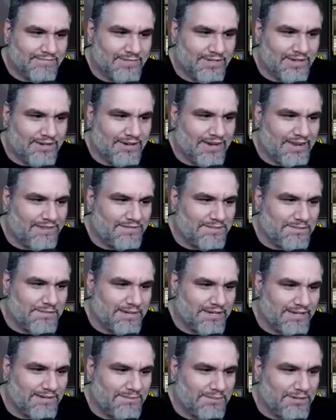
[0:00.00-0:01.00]
Well, they don't have to
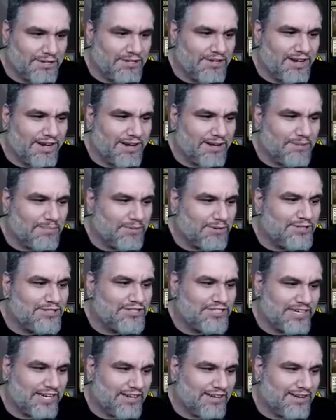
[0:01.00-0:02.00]
be, but you gotta
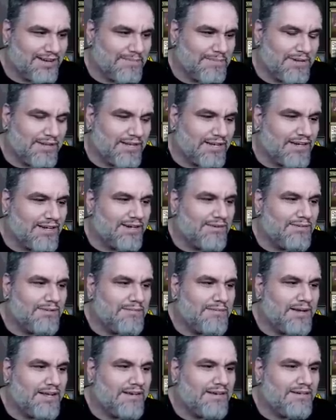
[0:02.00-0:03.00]
appreciate. You gotta be like, you know what,
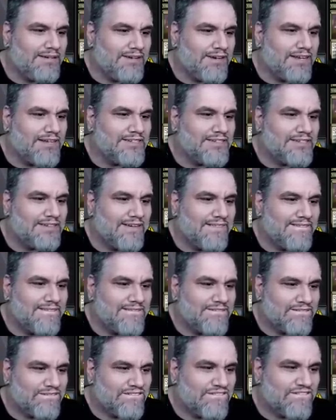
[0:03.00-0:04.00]
man, you guys.
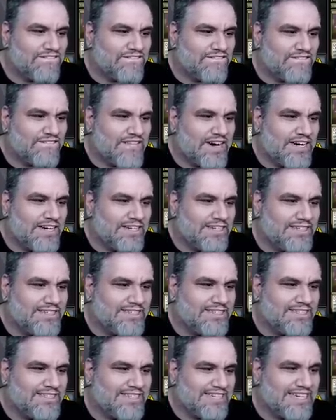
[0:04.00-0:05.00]
I understand.
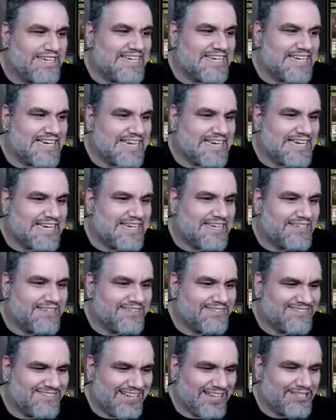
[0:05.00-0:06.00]
That's enough.
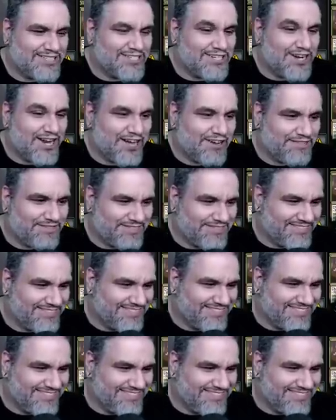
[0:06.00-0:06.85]
That's enough.